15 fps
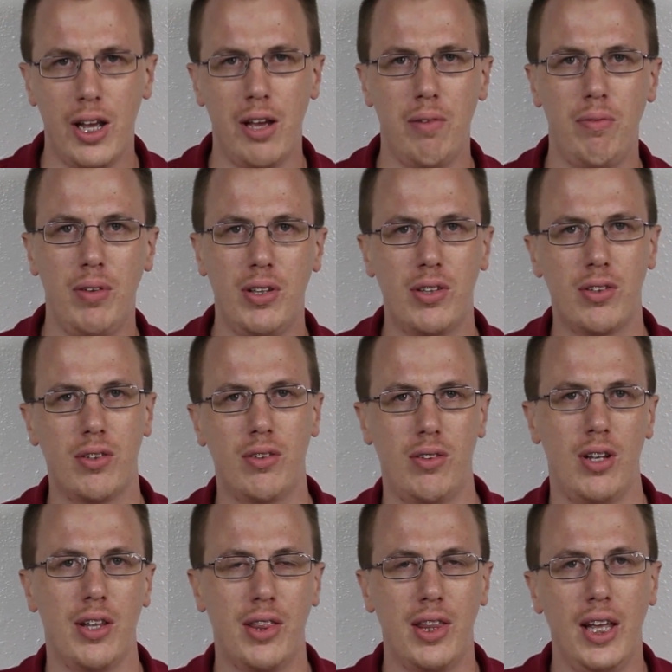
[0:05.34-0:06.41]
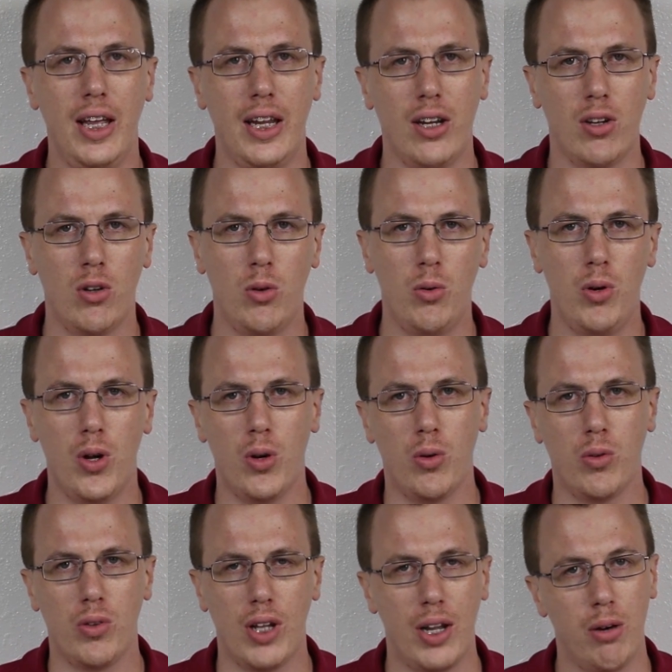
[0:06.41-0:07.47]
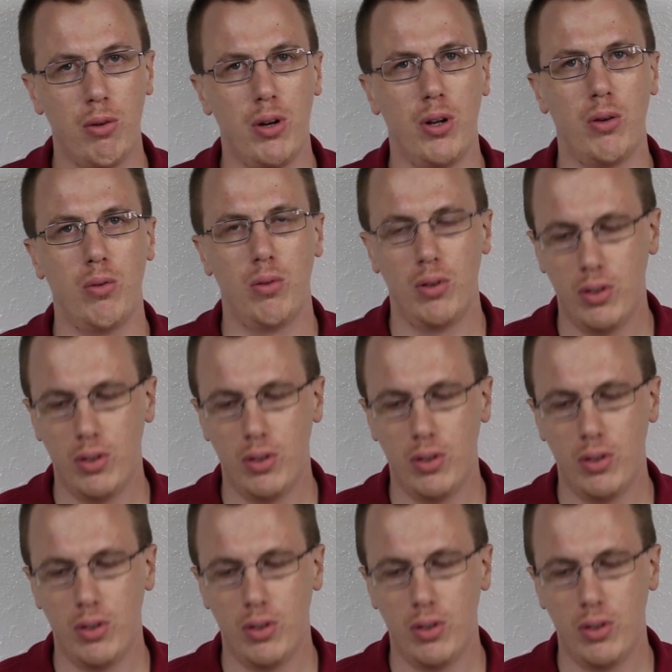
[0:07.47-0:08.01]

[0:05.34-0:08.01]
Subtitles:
If it's a thing, who knows? I don't know.